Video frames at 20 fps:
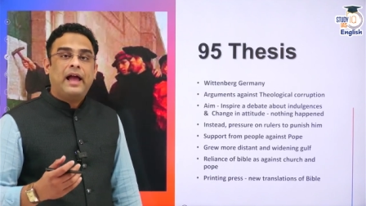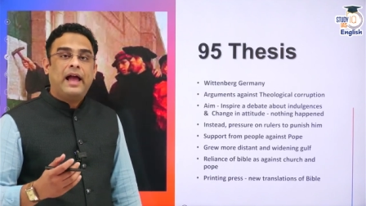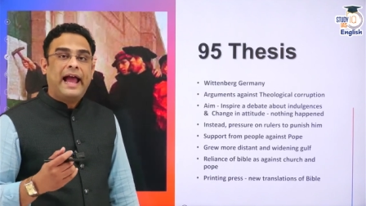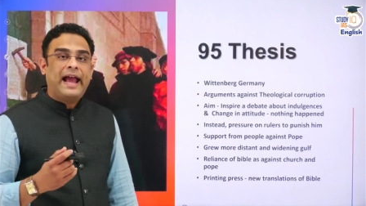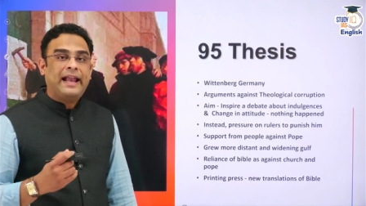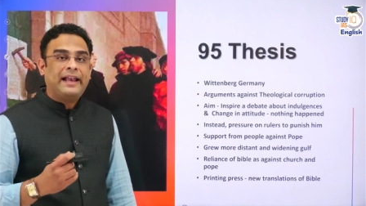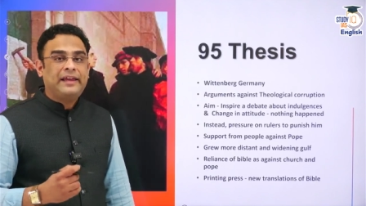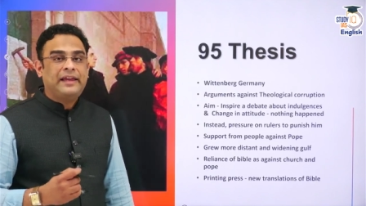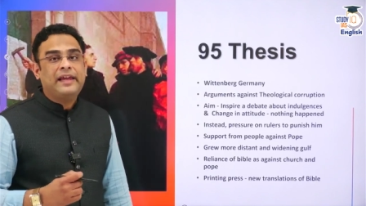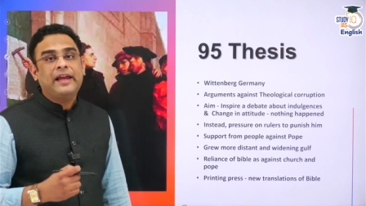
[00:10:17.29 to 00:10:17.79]

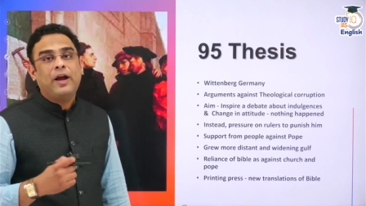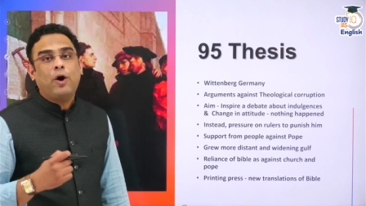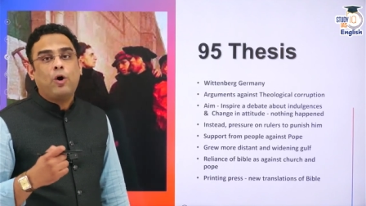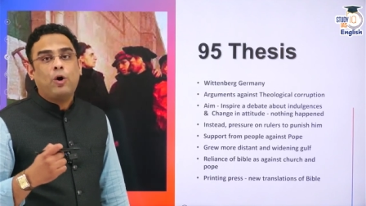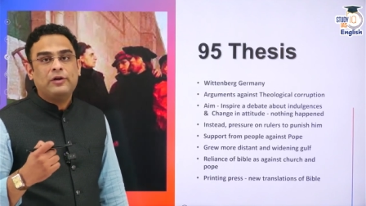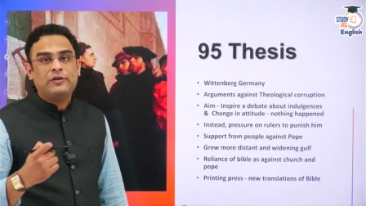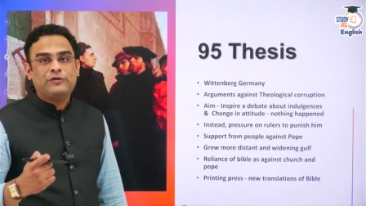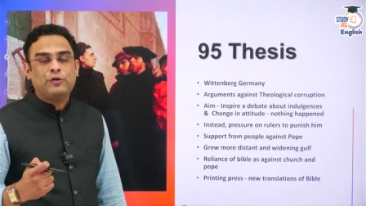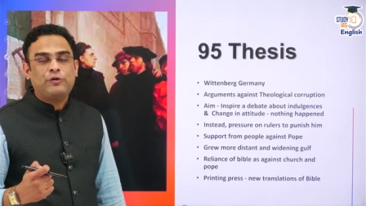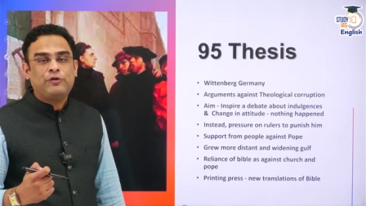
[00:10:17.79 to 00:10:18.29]
And he
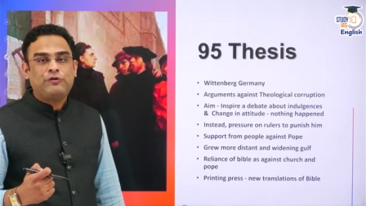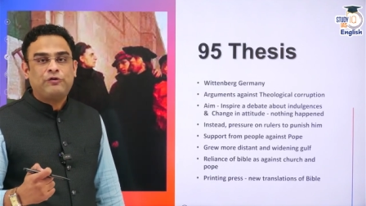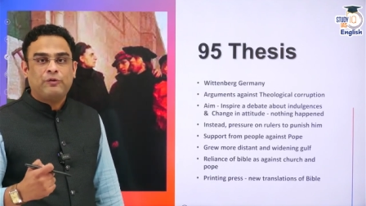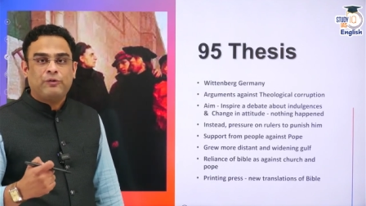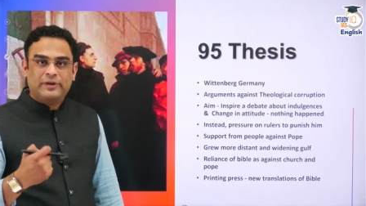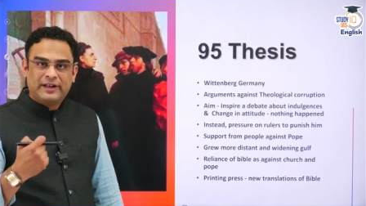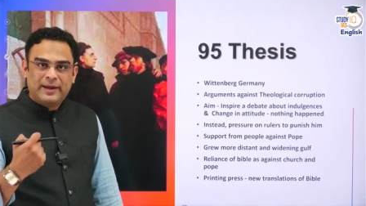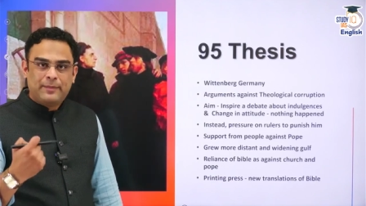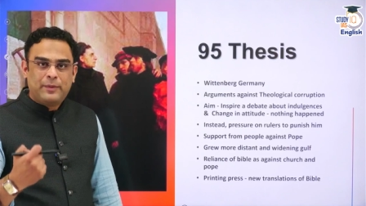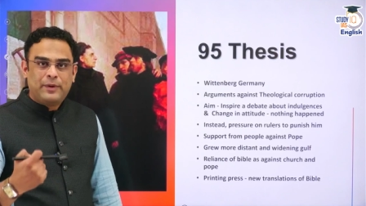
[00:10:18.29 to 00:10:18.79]
also
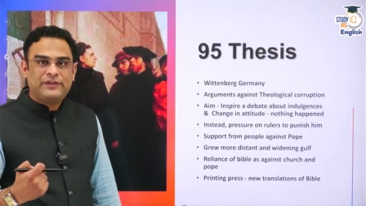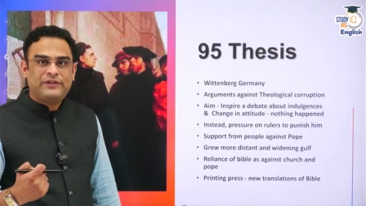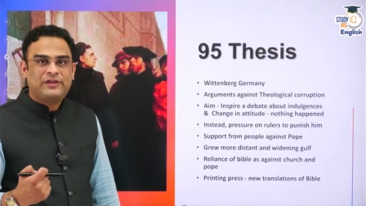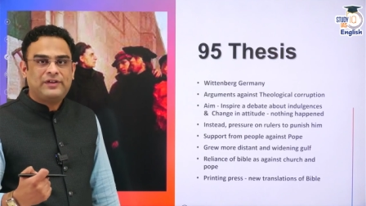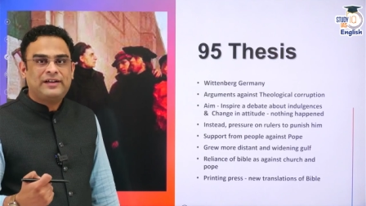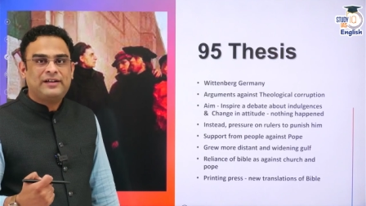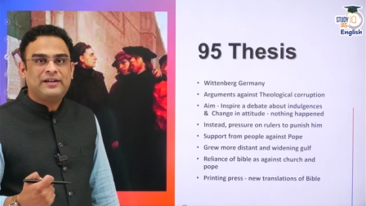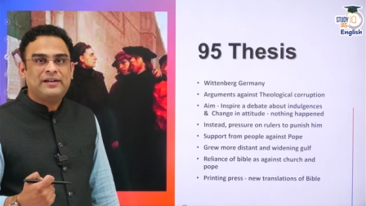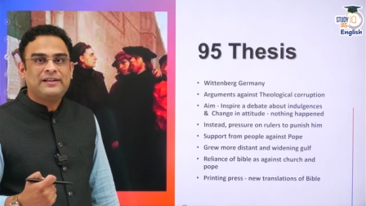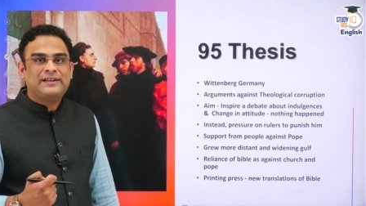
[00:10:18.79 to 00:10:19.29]

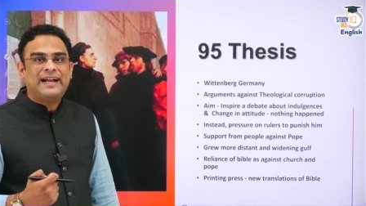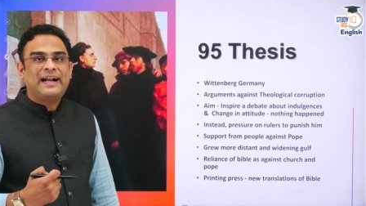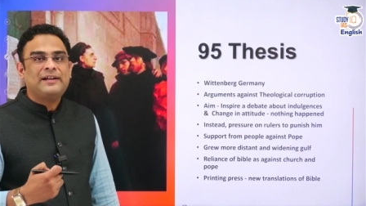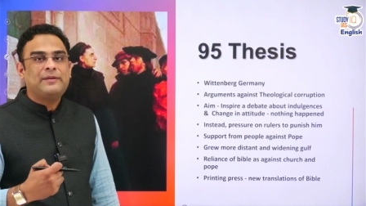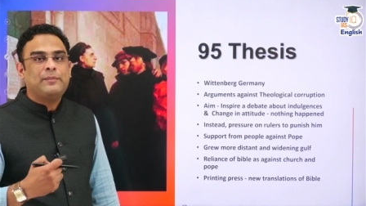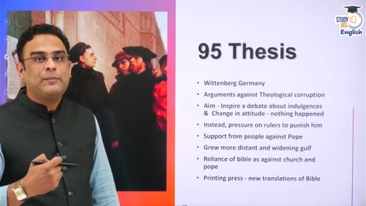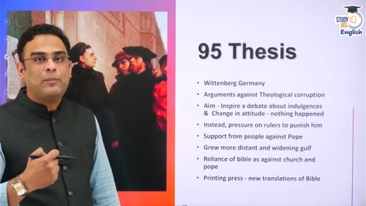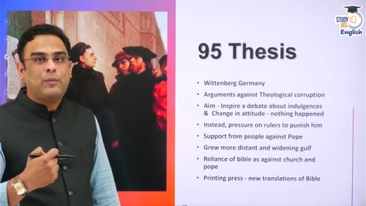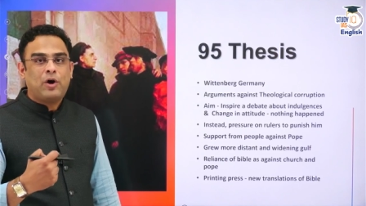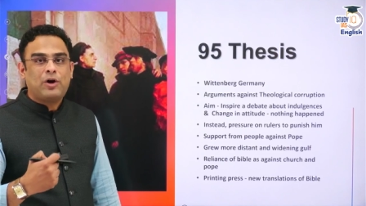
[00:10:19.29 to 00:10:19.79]
demonstrated
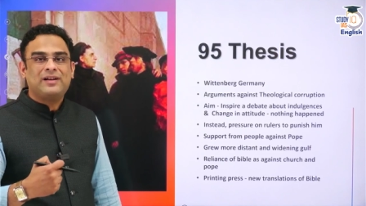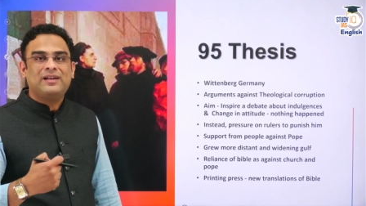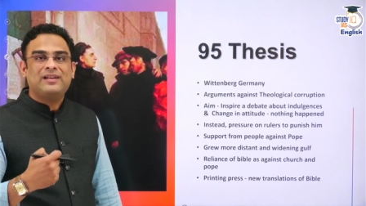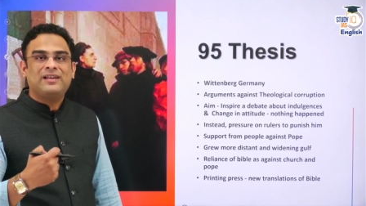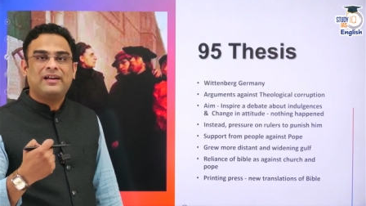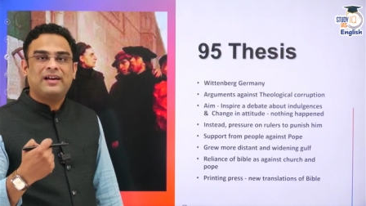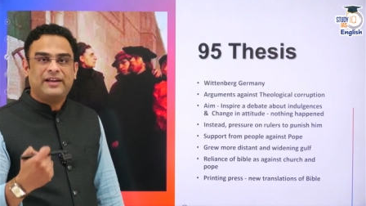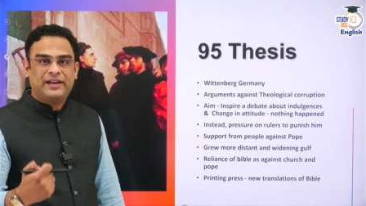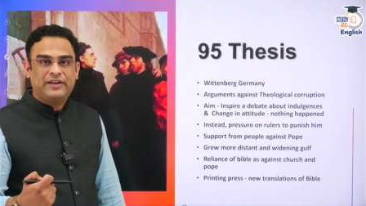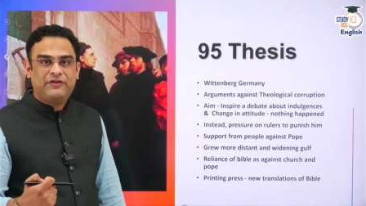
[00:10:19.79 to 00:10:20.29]
that
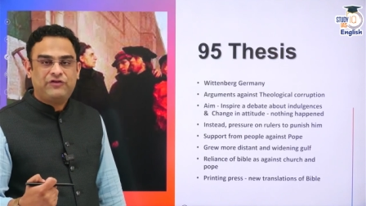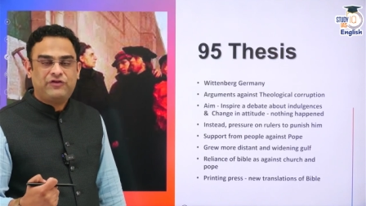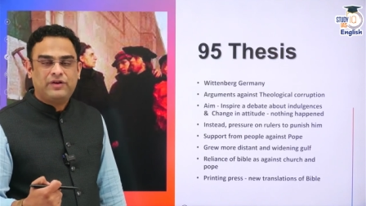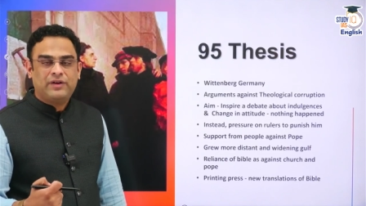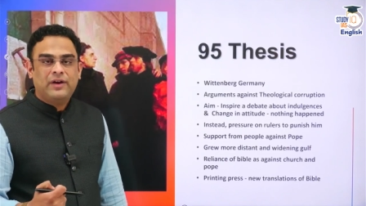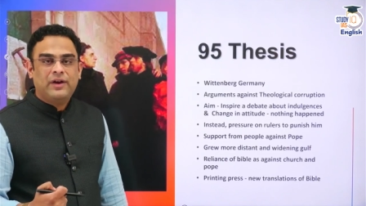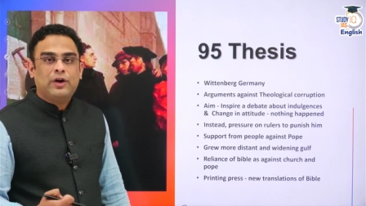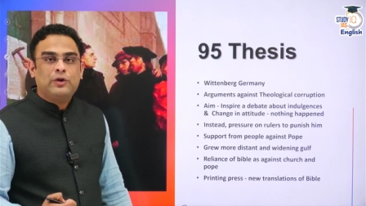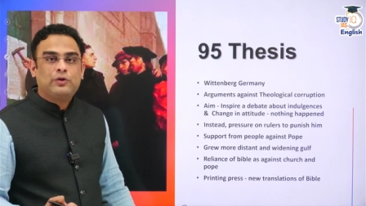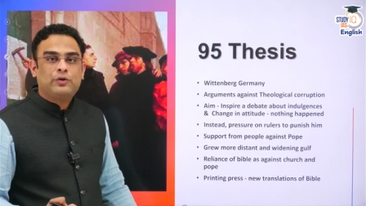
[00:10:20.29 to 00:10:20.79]
moral
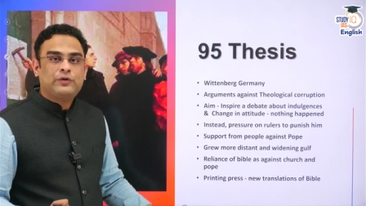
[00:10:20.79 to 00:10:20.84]
courage